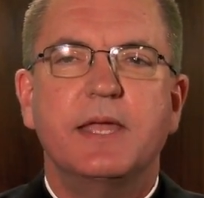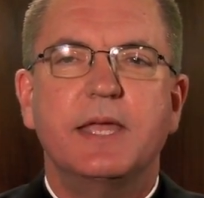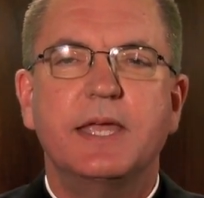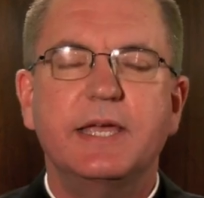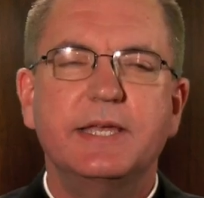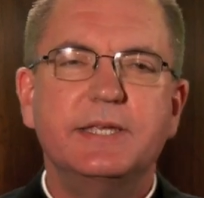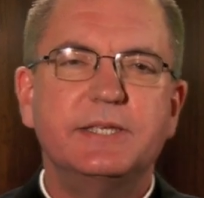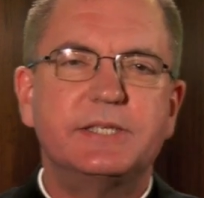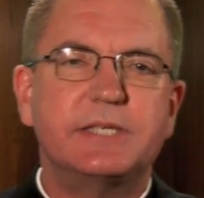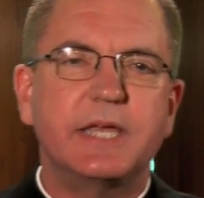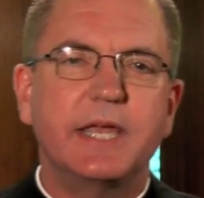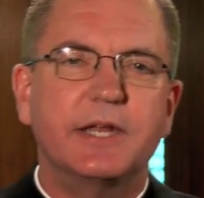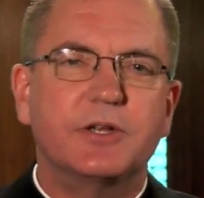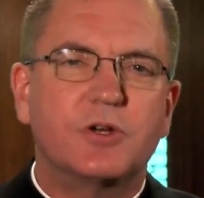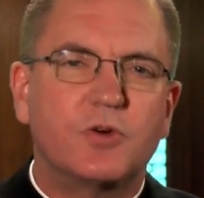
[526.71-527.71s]
his
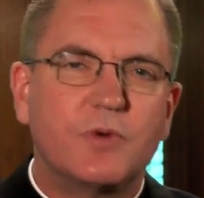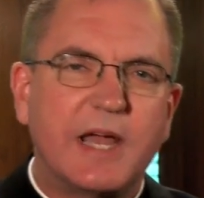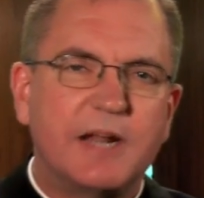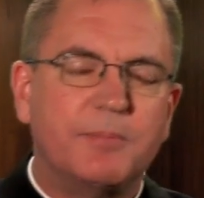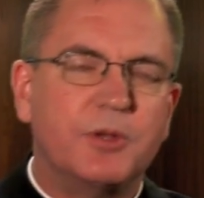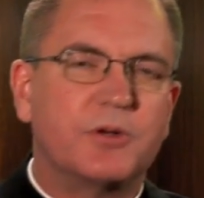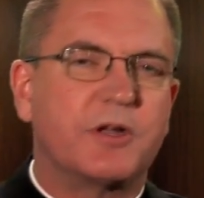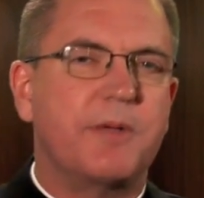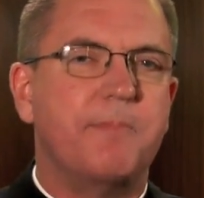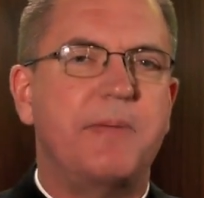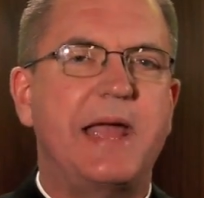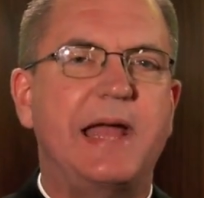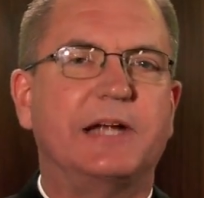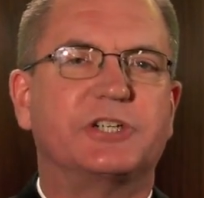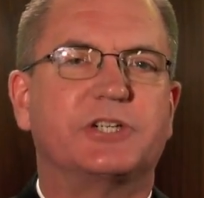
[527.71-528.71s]
incredible
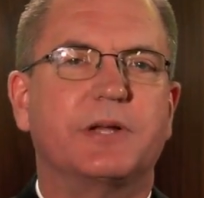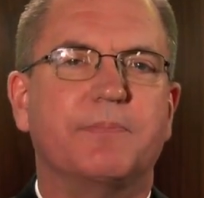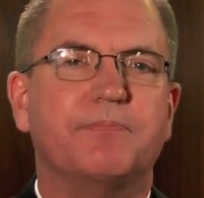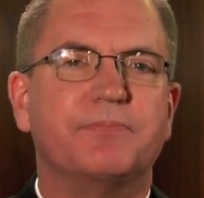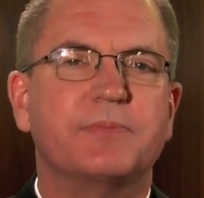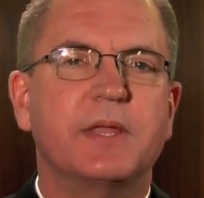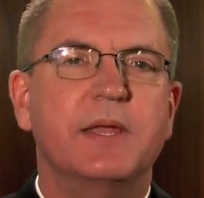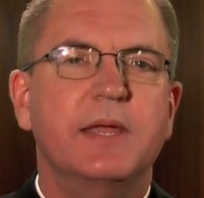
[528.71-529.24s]
compassion,